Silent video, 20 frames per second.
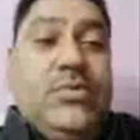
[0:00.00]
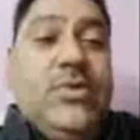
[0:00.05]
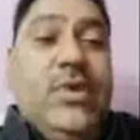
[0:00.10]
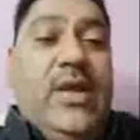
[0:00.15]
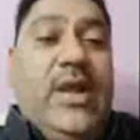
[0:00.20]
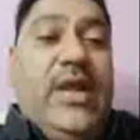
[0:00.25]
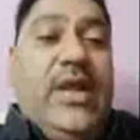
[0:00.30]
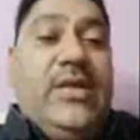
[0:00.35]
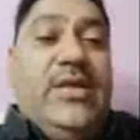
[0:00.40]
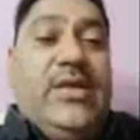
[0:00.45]

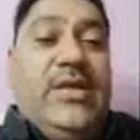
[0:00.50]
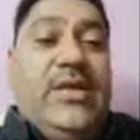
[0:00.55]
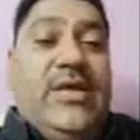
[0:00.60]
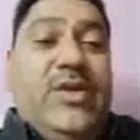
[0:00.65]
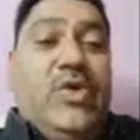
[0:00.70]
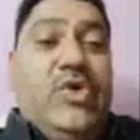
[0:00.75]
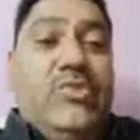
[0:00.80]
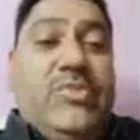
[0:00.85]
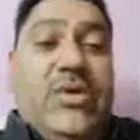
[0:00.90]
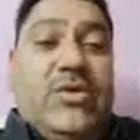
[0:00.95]
And there are
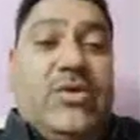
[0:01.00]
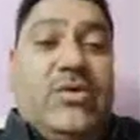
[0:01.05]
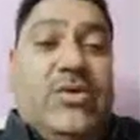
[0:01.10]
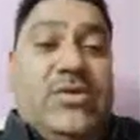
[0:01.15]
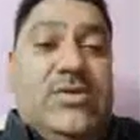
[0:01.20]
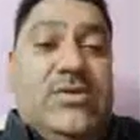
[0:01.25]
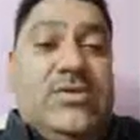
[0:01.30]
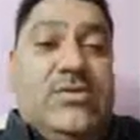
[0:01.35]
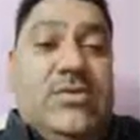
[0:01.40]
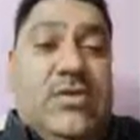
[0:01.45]
human
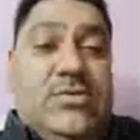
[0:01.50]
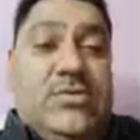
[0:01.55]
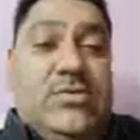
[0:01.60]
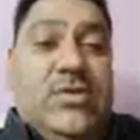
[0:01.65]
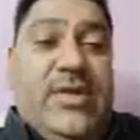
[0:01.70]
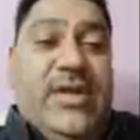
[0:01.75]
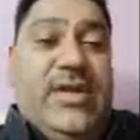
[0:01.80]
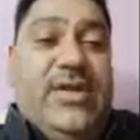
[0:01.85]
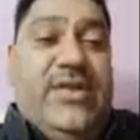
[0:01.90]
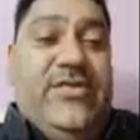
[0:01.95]
causes also
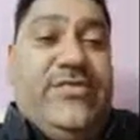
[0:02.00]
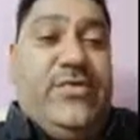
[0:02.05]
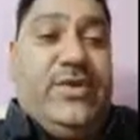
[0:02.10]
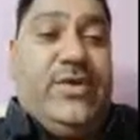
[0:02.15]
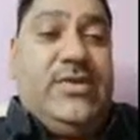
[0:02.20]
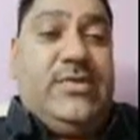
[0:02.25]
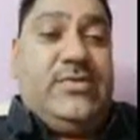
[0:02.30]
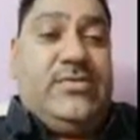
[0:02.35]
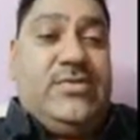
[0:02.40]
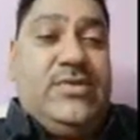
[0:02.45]
like
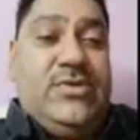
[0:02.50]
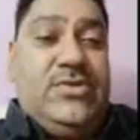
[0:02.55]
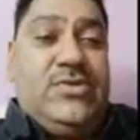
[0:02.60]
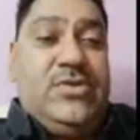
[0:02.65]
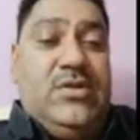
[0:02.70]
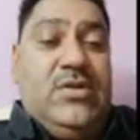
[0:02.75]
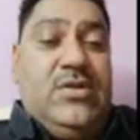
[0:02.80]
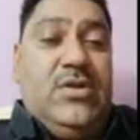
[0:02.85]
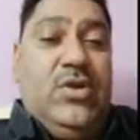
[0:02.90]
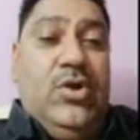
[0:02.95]

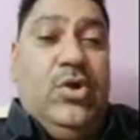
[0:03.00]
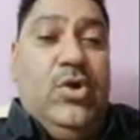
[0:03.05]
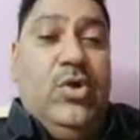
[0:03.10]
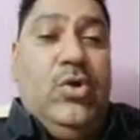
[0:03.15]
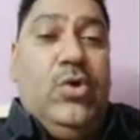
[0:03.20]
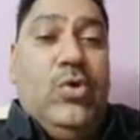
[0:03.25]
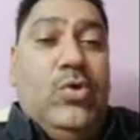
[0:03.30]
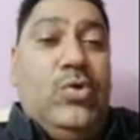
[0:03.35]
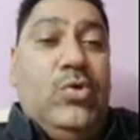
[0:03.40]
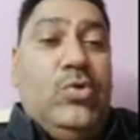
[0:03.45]
deforestation,
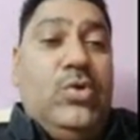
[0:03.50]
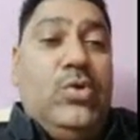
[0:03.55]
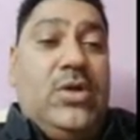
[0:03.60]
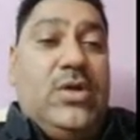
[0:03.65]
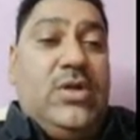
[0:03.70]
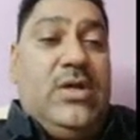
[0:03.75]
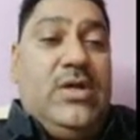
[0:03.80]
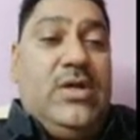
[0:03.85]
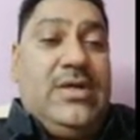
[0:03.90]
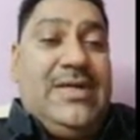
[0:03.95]

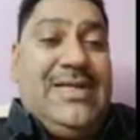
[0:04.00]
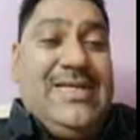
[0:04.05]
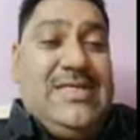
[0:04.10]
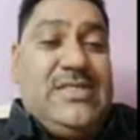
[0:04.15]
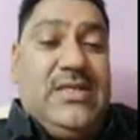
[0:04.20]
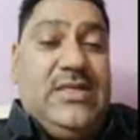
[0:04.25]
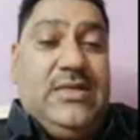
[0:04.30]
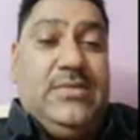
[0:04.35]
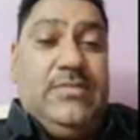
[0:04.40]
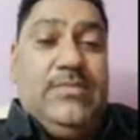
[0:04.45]

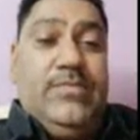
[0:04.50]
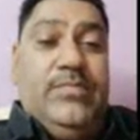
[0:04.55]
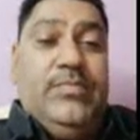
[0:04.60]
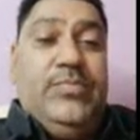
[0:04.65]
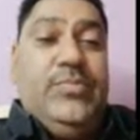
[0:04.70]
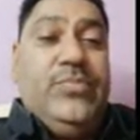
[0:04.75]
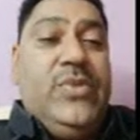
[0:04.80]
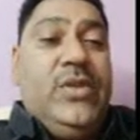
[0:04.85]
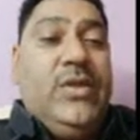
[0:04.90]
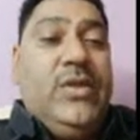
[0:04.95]
overgrazing,
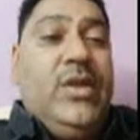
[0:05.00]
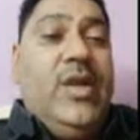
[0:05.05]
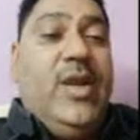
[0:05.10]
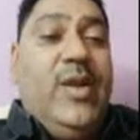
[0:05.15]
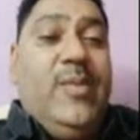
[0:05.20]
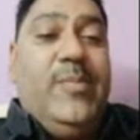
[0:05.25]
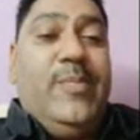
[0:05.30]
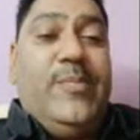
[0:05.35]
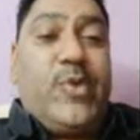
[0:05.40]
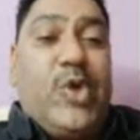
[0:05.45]

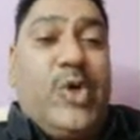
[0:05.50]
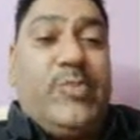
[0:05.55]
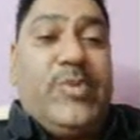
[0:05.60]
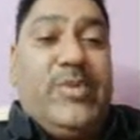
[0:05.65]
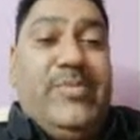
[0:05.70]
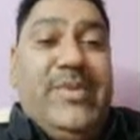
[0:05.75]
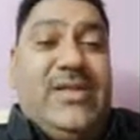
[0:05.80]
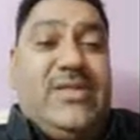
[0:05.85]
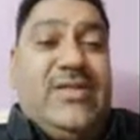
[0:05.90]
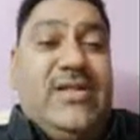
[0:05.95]
improper
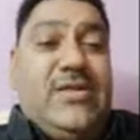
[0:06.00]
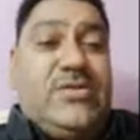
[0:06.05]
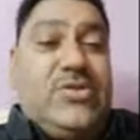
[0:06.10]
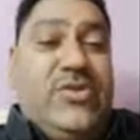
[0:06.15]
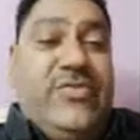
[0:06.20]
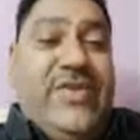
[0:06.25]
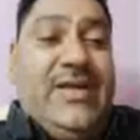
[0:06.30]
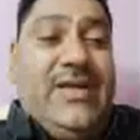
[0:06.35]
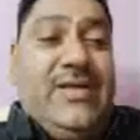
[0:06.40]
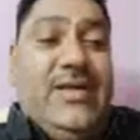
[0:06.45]
methods of
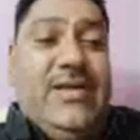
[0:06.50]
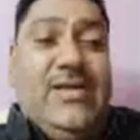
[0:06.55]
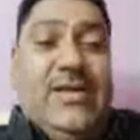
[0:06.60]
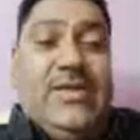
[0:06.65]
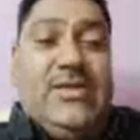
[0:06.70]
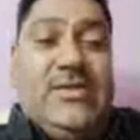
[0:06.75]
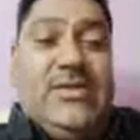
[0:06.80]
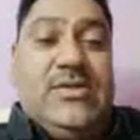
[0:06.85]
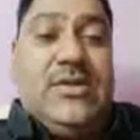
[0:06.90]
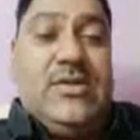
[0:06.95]

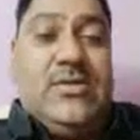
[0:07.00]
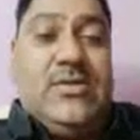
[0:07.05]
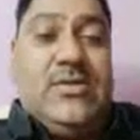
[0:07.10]
agriculture.